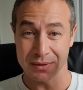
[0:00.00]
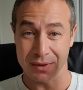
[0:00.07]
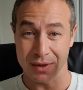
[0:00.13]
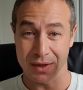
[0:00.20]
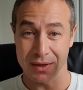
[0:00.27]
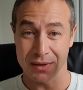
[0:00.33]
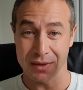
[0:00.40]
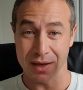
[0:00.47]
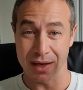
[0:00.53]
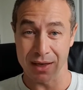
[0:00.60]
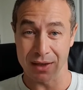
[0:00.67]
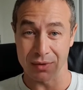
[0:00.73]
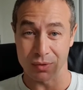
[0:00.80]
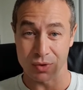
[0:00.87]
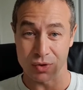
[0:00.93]
right,
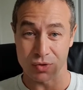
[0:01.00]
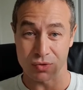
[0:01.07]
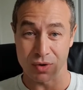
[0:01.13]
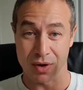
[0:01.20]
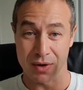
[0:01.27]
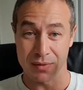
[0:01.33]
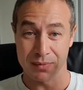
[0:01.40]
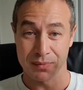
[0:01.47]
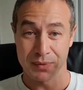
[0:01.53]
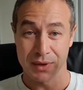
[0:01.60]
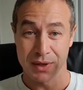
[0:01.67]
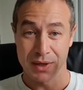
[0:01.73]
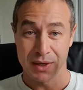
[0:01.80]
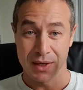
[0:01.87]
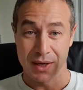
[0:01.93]
and it was run.
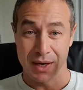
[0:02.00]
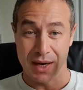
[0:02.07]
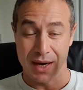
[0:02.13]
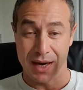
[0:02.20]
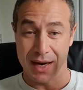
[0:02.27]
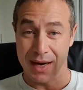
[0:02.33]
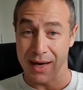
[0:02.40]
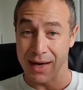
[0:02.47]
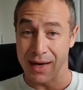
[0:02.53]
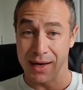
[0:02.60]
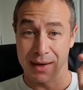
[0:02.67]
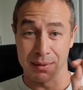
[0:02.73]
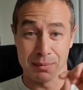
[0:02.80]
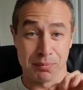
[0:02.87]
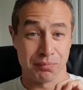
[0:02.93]

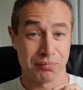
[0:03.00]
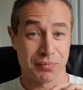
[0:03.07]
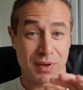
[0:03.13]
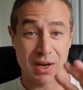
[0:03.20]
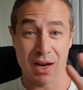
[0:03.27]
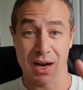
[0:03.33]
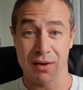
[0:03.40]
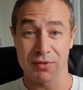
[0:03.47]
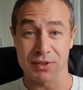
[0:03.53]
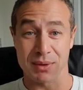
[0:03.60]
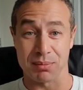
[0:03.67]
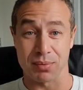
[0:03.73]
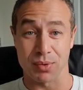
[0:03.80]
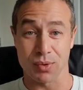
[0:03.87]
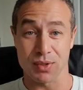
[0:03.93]
After
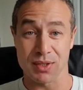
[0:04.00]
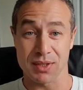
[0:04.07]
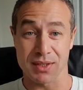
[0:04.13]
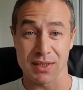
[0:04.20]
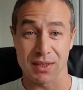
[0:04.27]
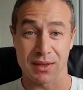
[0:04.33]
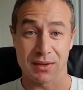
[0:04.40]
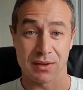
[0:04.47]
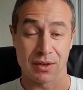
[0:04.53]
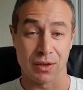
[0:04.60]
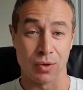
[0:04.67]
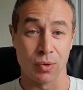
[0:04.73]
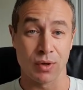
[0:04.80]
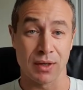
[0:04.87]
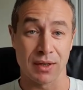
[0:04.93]
processing,
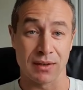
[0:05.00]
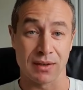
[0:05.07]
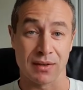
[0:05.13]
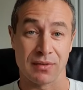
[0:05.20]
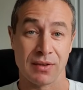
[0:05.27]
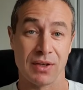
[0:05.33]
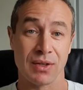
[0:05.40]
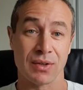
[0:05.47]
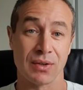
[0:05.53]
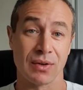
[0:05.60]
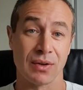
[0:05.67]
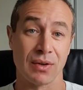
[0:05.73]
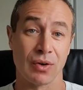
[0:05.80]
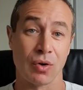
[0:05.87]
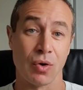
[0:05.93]
looking at that
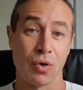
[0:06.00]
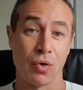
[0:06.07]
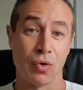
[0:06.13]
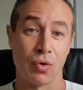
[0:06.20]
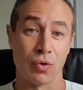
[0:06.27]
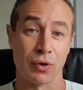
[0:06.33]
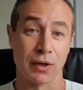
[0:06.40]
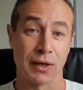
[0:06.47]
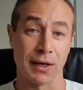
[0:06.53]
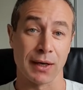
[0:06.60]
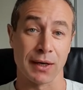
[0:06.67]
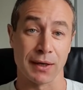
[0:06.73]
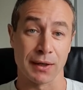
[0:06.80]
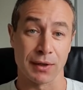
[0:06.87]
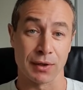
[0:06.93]
video on
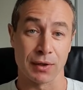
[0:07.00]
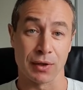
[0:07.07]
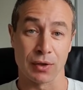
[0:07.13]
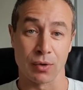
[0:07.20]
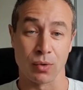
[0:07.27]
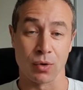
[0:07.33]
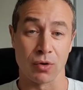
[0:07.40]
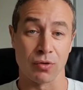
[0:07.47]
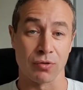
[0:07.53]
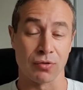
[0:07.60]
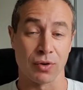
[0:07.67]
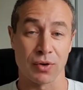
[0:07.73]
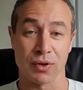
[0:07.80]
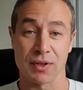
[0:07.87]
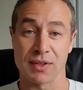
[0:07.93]
Google
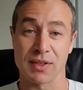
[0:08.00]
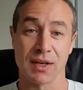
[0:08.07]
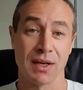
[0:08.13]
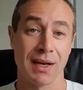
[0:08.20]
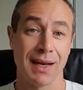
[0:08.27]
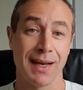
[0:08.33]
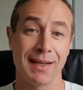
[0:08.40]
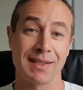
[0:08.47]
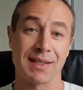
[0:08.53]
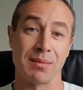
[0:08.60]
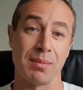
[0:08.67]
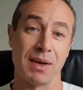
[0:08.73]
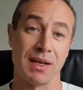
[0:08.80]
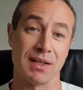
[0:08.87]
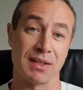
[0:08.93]
Photos, it's
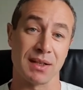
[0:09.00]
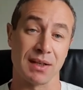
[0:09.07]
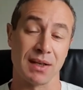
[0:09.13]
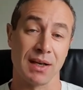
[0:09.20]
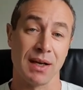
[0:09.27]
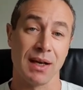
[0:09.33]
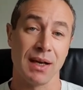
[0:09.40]
amazing.